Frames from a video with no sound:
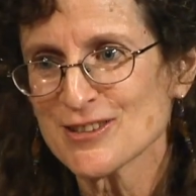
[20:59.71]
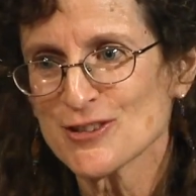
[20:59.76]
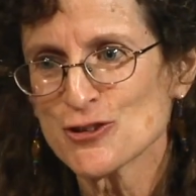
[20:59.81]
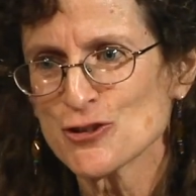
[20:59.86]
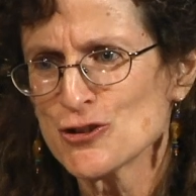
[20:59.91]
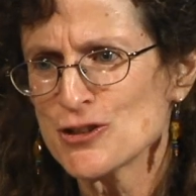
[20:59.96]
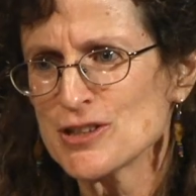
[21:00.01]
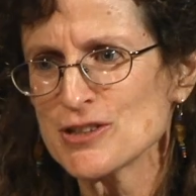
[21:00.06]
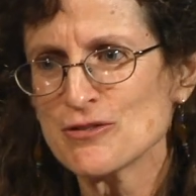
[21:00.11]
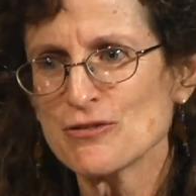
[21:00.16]

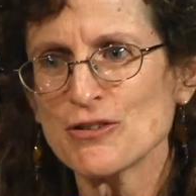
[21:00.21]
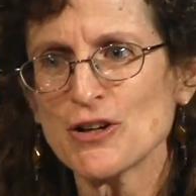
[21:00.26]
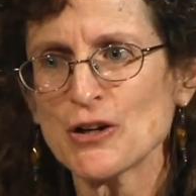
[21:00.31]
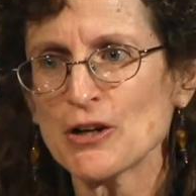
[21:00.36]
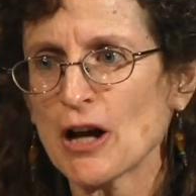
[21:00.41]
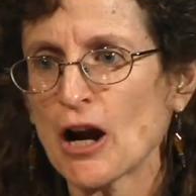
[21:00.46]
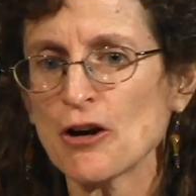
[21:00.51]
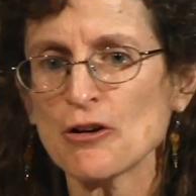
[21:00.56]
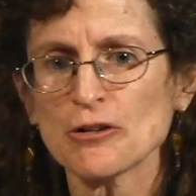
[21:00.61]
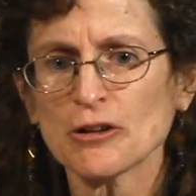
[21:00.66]
She's very,
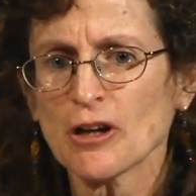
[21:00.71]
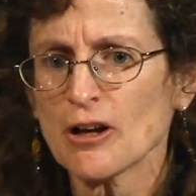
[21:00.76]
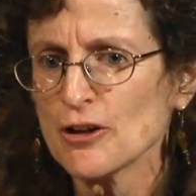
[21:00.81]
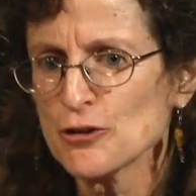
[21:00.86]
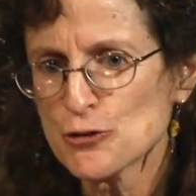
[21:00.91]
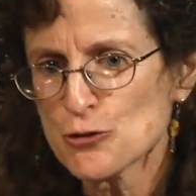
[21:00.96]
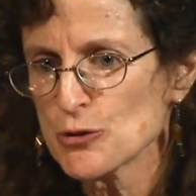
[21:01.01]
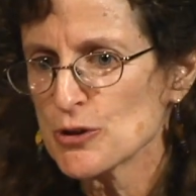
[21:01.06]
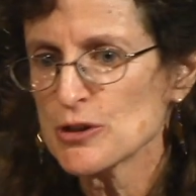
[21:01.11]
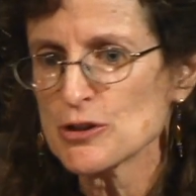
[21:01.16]
our
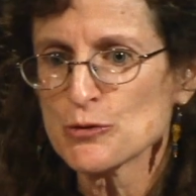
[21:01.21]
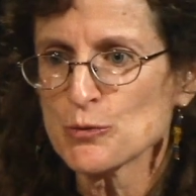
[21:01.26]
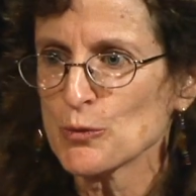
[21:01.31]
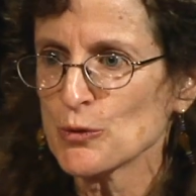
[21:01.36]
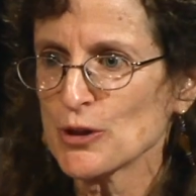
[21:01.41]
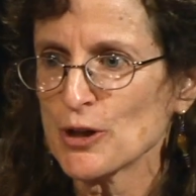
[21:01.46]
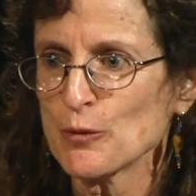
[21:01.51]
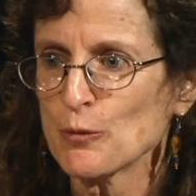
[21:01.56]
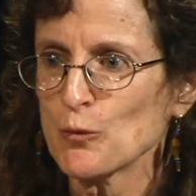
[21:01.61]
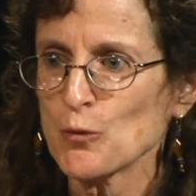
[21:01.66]
countries yeah. were
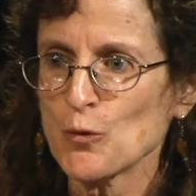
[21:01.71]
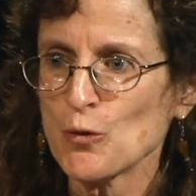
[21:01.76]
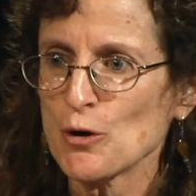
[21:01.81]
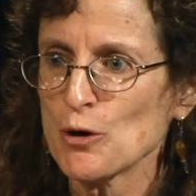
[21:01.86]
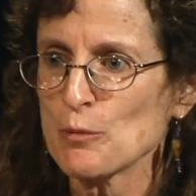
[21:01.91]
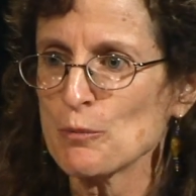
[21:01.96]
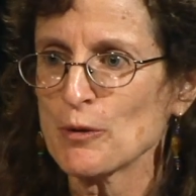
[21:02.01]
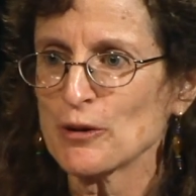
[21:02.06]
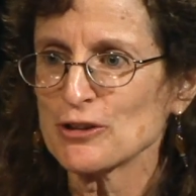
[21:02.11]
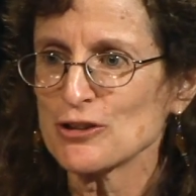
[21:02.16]
at war,
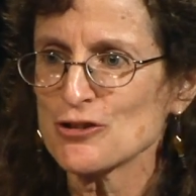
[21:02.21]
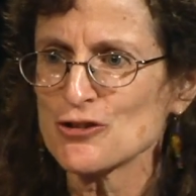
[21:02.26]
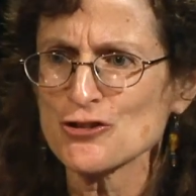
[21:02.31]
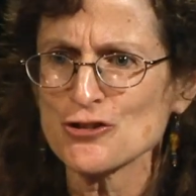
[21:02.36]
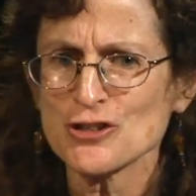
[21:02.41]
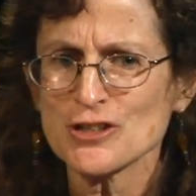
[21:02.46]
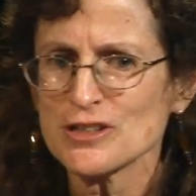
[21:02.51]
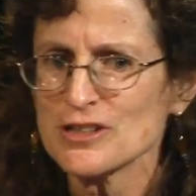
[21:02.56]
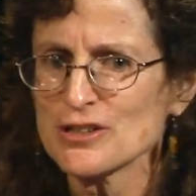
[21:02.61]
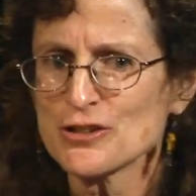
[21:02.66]
but
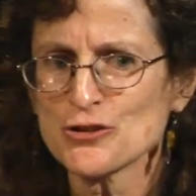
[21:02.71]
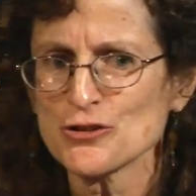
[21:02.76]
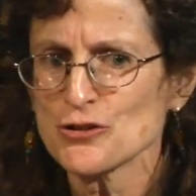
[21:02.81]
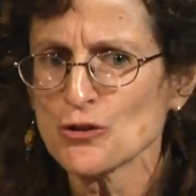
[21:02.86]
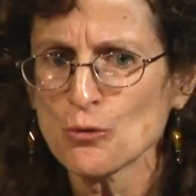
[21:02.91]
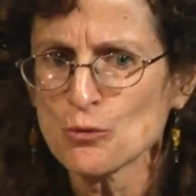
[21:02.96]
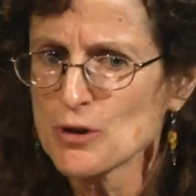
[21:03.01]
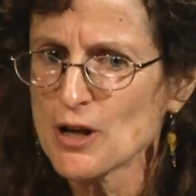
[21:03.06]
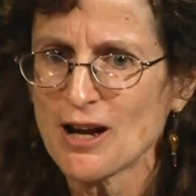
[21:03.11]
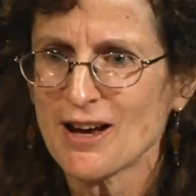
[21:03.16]
exactly. she's so
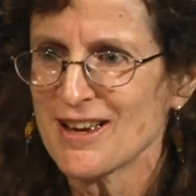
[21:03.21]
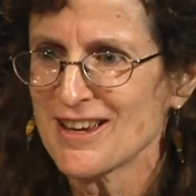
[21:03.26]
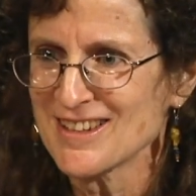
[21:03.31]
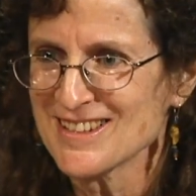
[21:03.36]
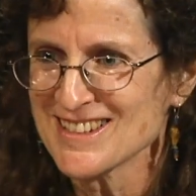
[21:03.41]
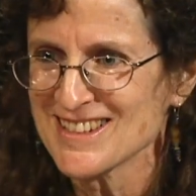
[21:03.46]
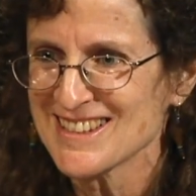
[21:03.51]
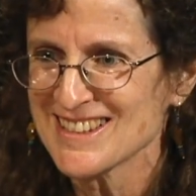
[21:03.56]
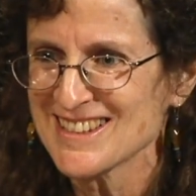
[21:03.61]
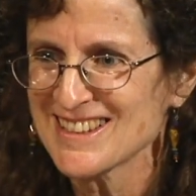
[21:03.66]

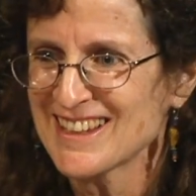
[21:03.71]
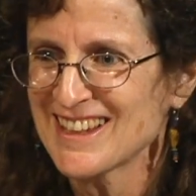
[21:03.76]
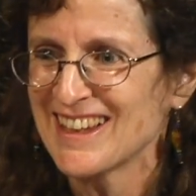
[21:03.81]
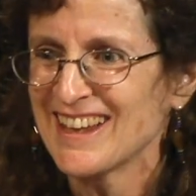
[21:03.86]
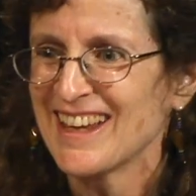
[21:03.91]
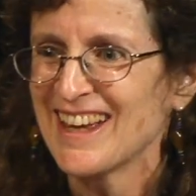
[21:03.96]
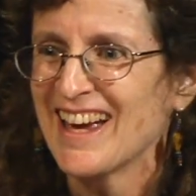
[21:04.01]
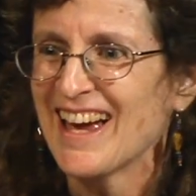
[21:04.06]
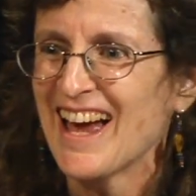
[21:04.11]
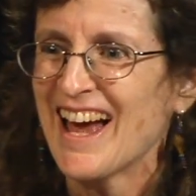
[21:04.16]
nice. Exactly.
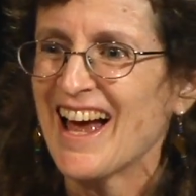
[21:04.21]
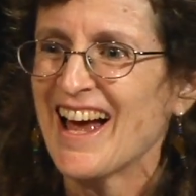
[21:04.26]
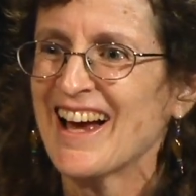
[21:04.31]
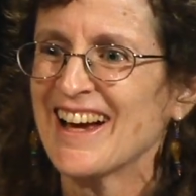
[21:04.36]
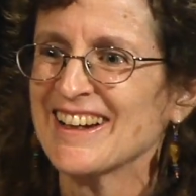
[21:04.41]
Yeah.